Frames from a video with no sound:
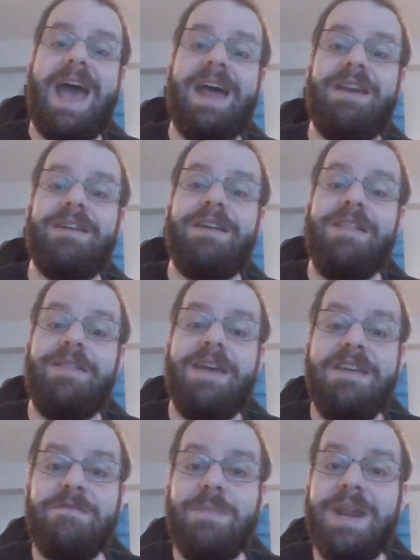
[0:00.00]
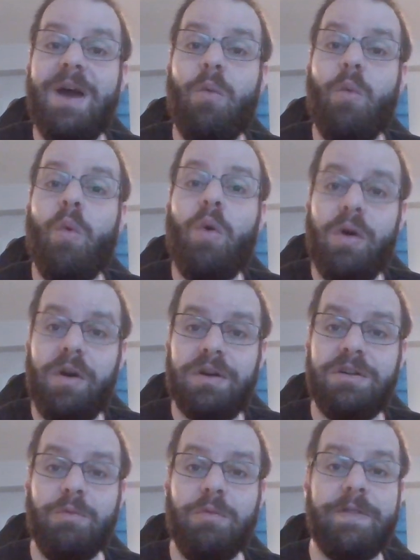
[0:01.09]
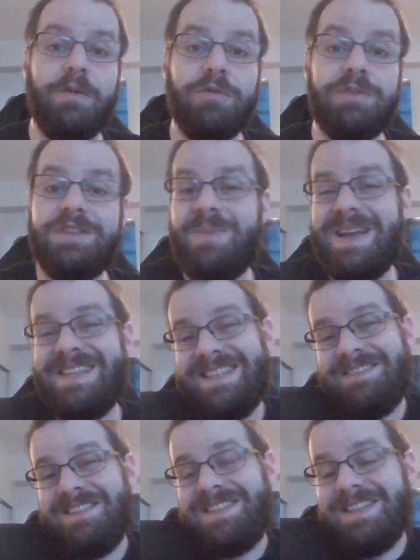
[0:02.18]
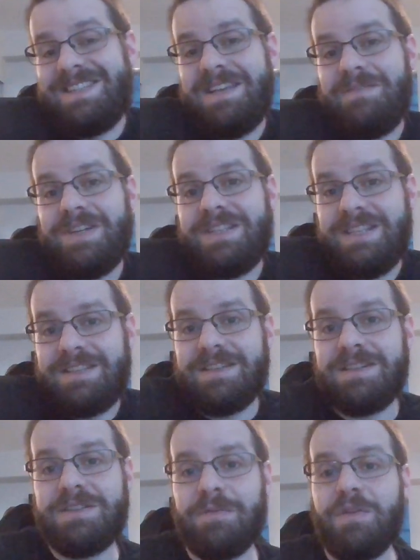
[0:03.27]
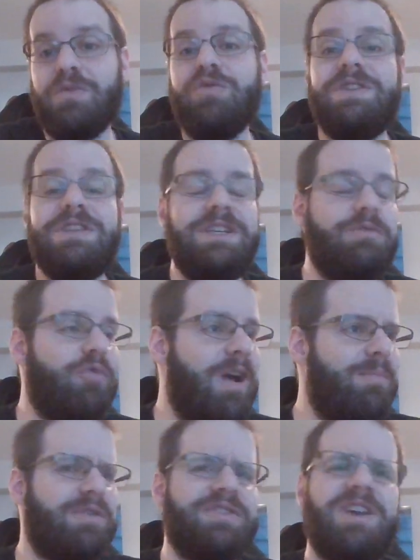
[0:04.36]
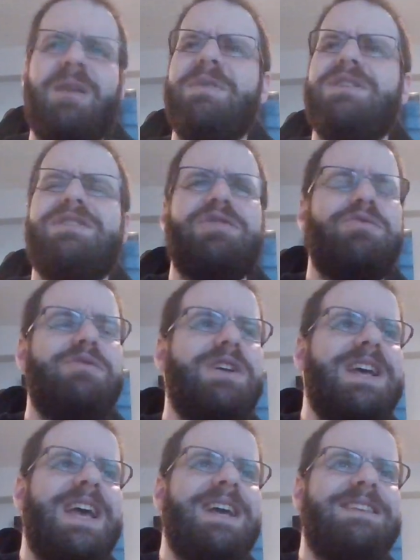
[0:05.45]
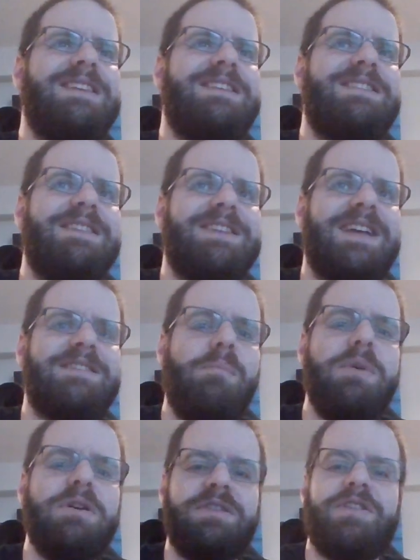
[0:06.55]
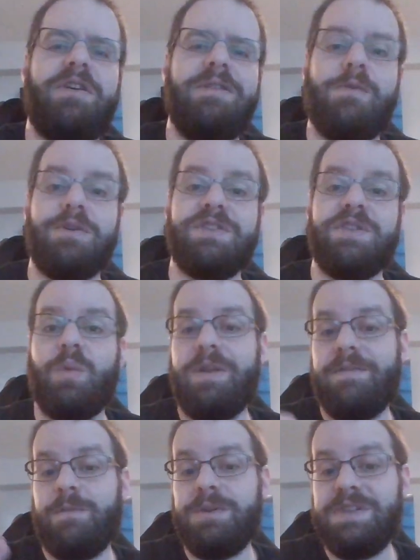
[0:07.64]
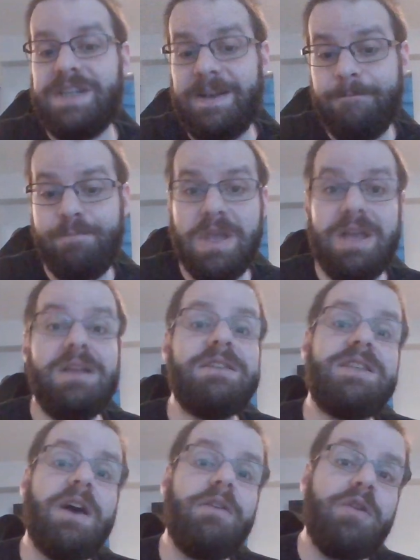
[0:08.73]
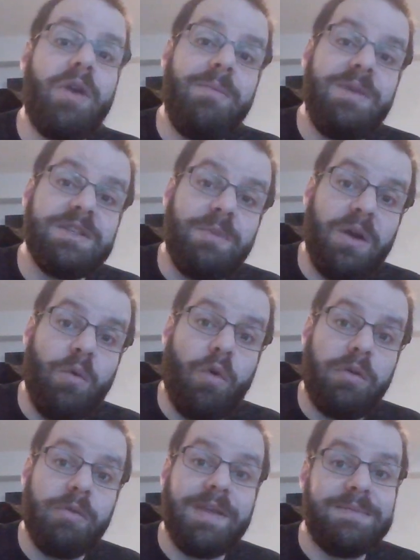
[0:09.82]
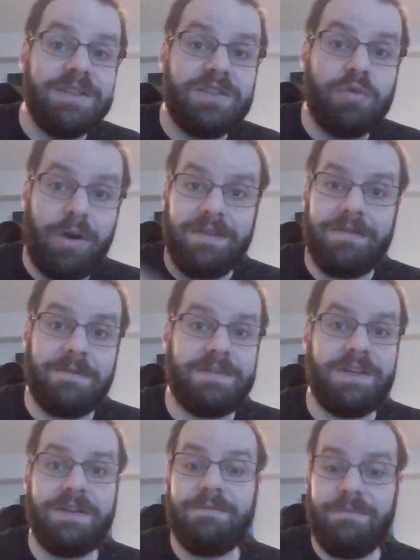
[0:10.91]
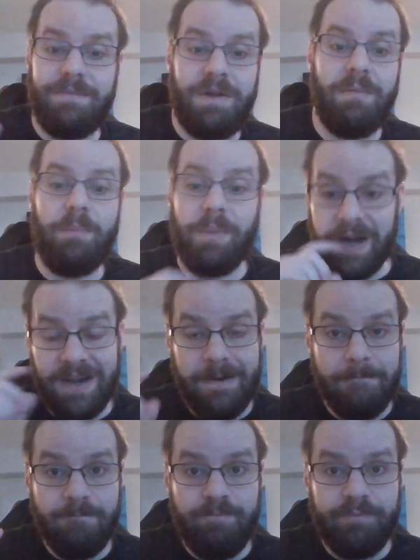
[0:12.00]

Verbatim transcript: and they've been at war with the Houthis basically since they've existed. So the Houthi rebels come into existence as a military force in 2014. Saudi Arabia has been at war with them since 2015. But